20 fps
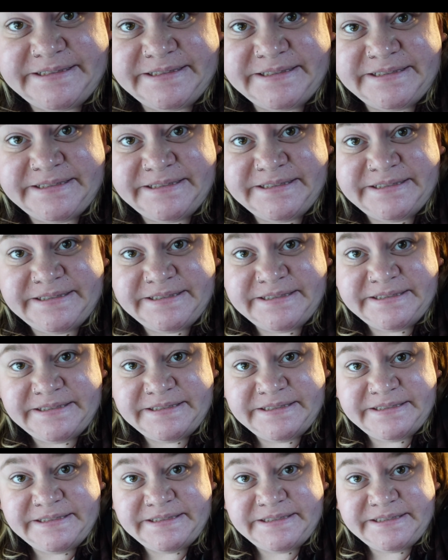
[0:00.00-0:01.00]

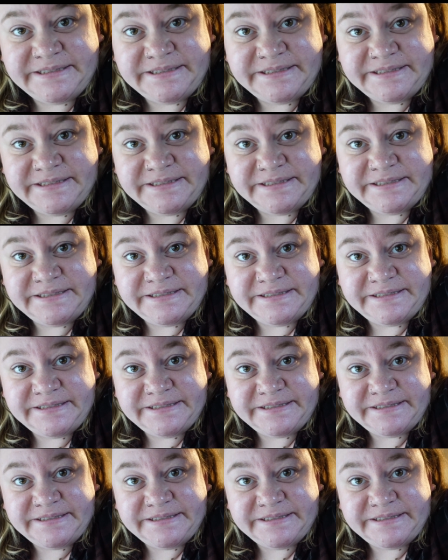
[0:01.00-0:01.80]
(silence)